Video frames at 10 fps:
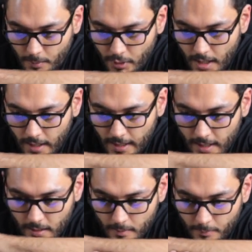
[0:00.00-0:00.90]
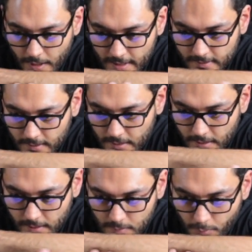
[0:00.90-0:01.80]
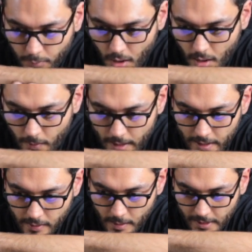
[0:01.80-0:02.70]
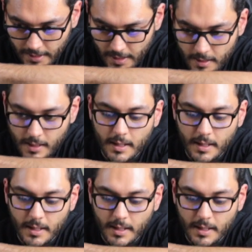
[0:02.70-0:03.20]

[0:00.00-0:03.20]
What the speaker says: but I got basically this bar right here that I'm gonna get,